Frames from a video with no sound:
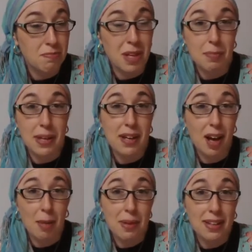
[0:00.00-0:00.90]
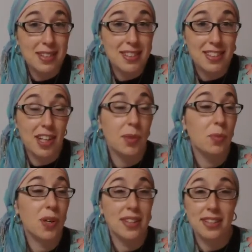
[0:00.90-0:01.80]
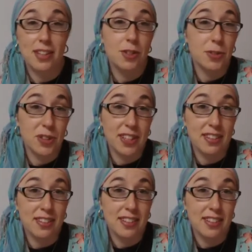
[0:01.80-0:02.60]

and make comments on what they're doing,